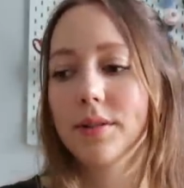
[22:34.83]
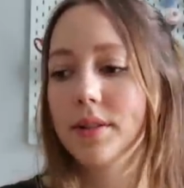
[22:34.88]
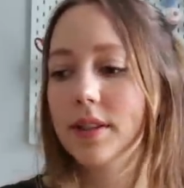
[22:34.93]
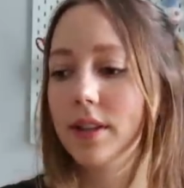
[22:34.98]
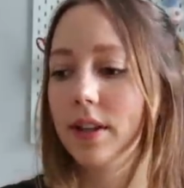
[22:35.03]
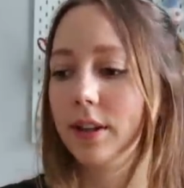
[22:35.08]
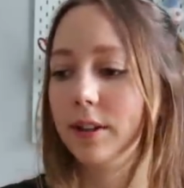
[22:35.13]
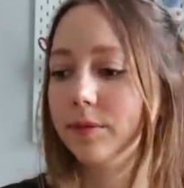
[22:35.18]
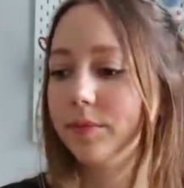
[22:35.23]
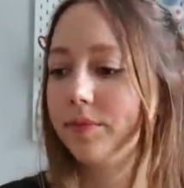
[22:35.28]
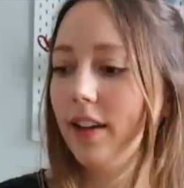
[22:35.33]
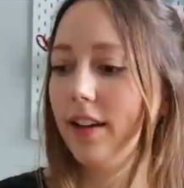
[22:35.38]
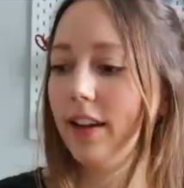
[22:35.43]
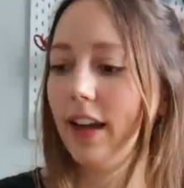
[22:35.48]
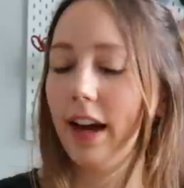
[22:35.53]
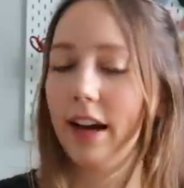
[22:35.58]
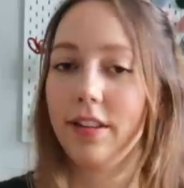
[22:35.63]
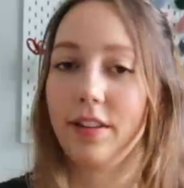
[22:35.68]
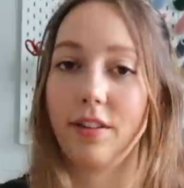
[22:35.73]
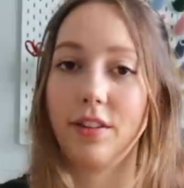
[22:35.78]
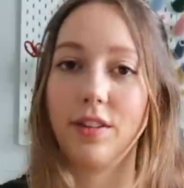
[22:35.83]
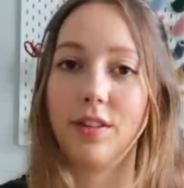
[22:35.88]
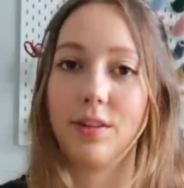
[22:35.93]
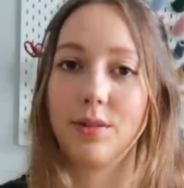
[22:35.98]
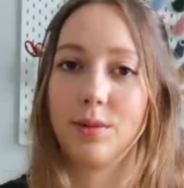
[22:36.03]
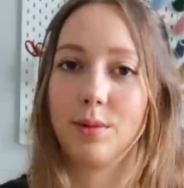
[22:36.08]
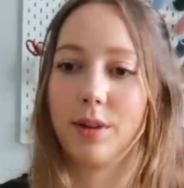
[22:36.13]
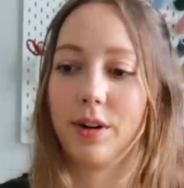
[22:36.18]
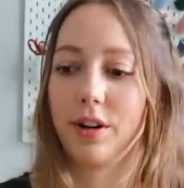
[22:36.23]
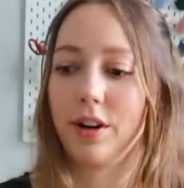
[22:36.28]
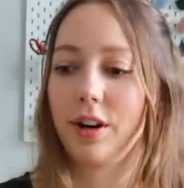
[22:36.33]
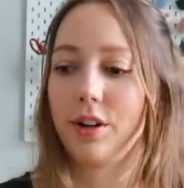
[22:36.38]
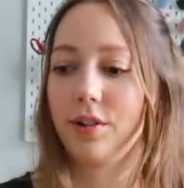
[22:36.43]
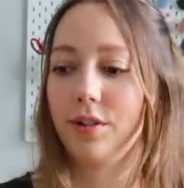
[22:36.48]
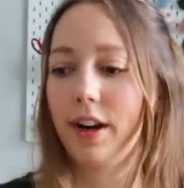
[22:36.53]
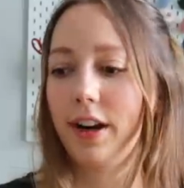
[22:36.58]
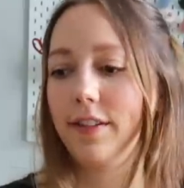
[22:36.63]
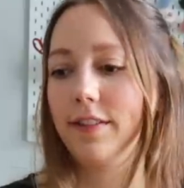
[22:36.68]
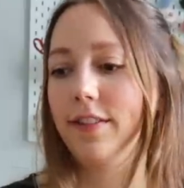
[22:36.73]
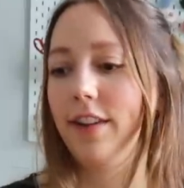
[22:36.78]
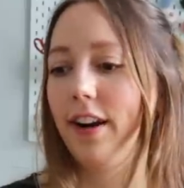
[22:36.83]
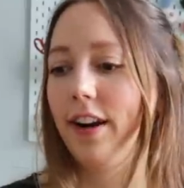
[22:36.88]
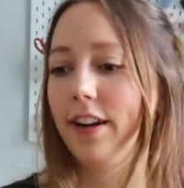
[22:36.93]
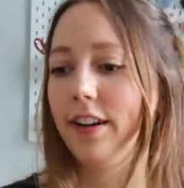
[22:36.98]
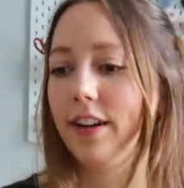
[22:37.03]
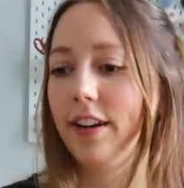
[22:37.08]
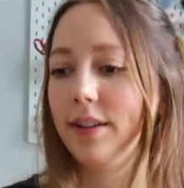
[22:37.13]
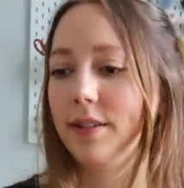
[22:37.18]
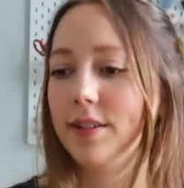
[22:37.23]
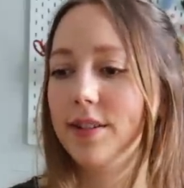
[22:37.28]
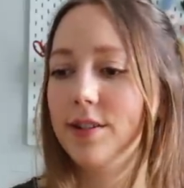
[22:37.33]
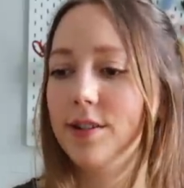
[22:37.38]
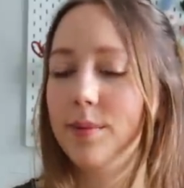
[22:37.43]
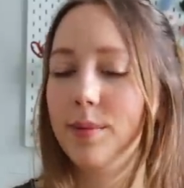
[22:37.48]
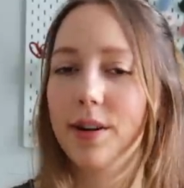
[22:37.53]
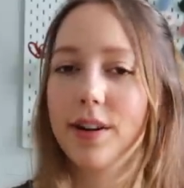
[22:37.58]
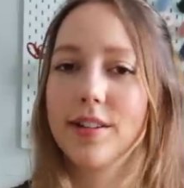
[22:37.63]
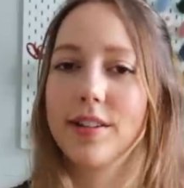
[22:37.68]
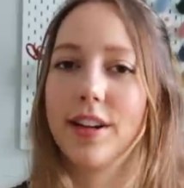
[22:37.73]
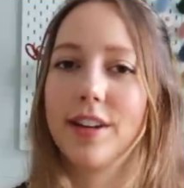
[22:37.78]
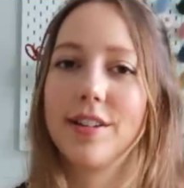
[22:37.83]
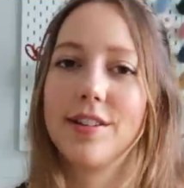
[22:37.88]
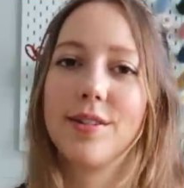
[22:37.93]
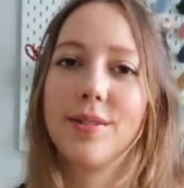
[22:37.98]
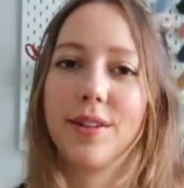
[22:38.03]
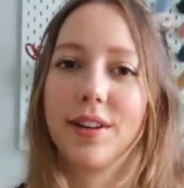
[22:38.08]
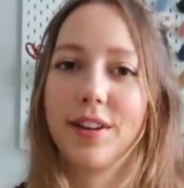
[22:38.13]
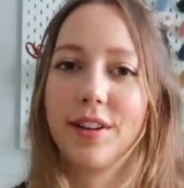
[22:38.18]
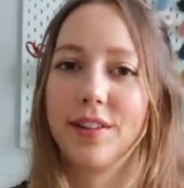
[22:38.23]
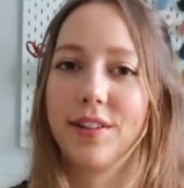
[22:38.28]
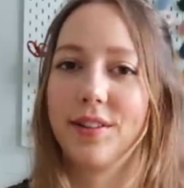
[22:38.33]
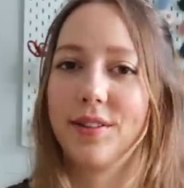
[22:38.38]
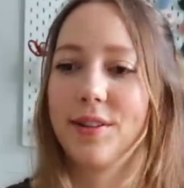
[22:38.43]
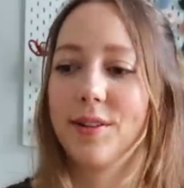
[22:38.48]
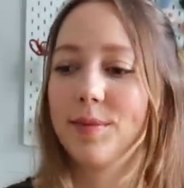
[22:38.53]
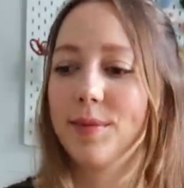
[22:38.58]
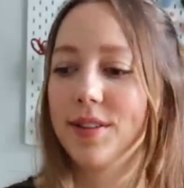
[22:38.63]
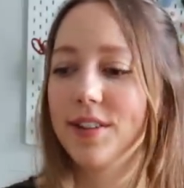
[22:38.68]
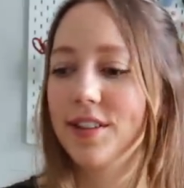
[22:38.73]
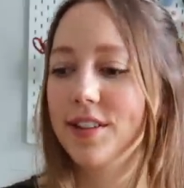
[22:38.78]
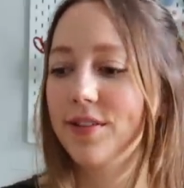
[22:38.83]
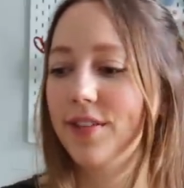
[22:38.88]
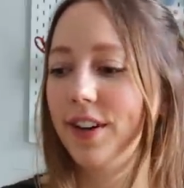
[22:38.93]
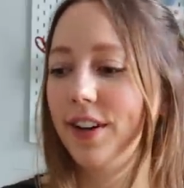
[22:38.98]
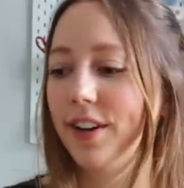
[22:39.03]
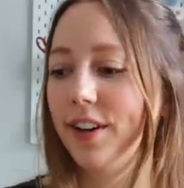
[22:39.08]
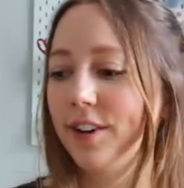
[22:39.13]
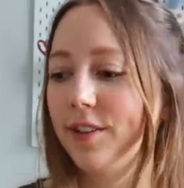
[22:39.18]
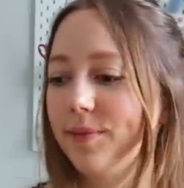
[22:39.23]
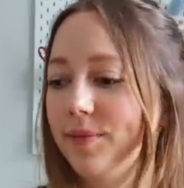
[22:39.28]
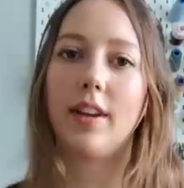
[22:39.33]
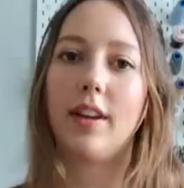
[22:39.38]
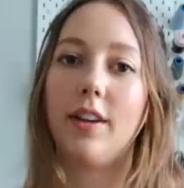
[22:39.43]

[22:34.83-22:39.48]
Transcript: So yeah, I thought that those were a great find and I was super excited to include them in this video.